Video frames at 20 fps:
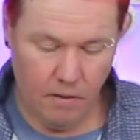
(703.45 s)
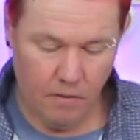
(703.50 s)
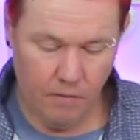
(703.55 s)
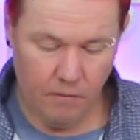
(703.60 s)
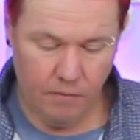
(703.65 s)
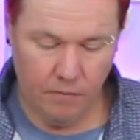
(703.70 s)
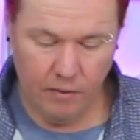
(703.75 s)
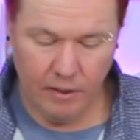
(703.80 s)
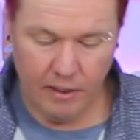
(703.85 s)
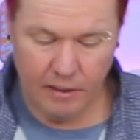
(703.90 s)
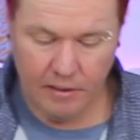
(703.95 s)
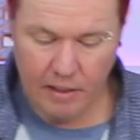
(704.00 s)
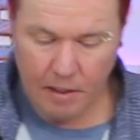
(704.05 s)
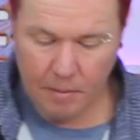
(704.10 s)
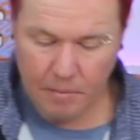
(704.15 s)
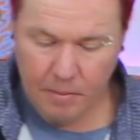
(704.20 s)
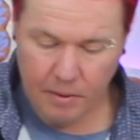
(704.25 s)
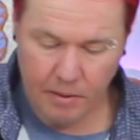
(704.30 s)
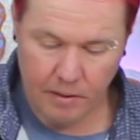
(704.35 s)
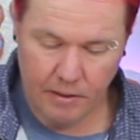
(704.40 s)
flicked
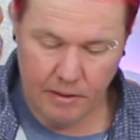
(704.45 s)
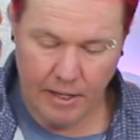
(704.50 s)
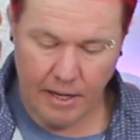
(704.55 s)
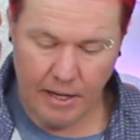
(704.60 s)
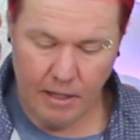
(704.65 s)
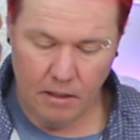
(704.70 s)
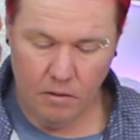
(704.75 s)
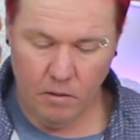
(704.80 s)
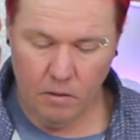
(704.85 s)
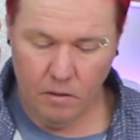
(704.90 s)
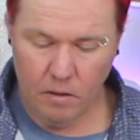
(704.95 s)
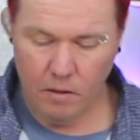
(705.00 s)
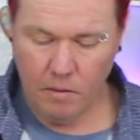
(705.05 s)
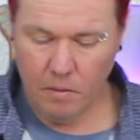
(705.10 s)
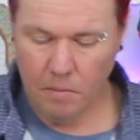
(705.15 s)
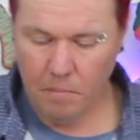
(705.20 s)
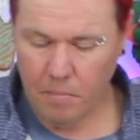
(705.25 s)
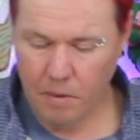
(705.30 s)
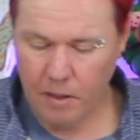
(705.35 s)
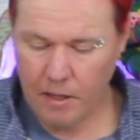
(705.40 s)
up tail look
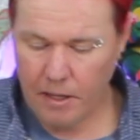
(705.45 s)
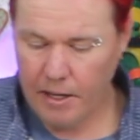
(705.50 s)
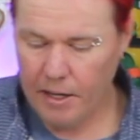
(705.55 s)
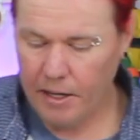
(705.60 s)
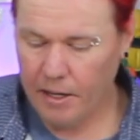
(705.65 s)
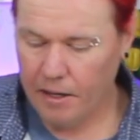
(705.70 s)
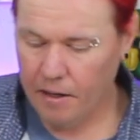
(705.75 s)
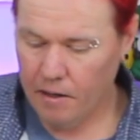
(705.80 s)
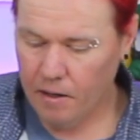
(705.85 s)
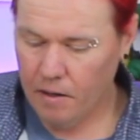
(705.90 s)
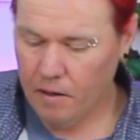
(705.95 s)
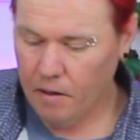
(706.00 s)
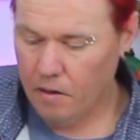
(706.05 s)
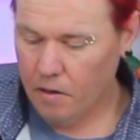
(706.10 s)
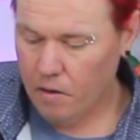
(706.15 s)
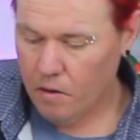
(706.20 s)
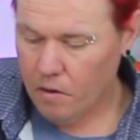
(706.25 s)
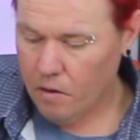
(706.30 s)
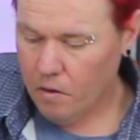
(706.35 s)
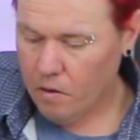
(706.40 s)
by
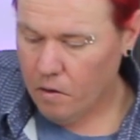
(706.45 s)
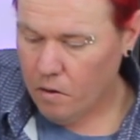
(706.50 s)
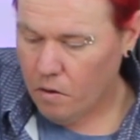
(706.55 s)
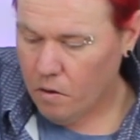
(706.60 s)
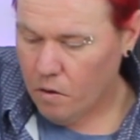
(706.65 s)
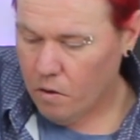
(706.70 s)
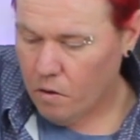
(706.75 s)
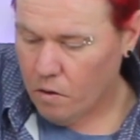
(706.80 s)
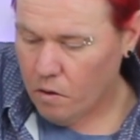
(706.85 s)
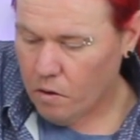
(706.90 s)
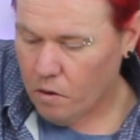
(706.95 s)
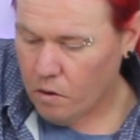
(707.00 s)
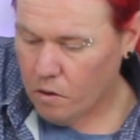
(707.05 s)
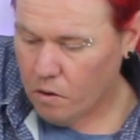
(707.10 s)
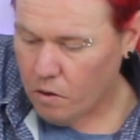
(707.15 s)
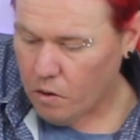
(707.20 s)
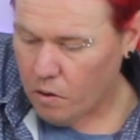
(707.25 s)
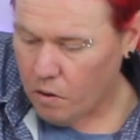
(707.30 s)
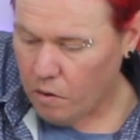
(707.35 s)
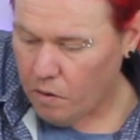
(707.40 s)

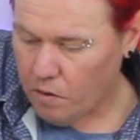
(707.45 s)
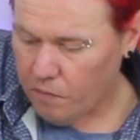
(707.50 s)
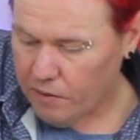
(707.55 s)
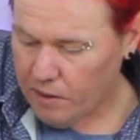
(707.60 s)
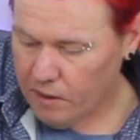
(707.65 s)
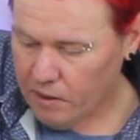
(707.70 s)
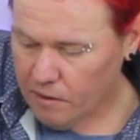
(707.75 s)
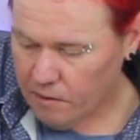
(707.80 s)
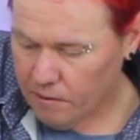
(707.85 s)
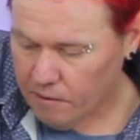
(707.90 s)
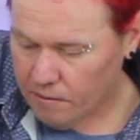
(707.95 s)
curving.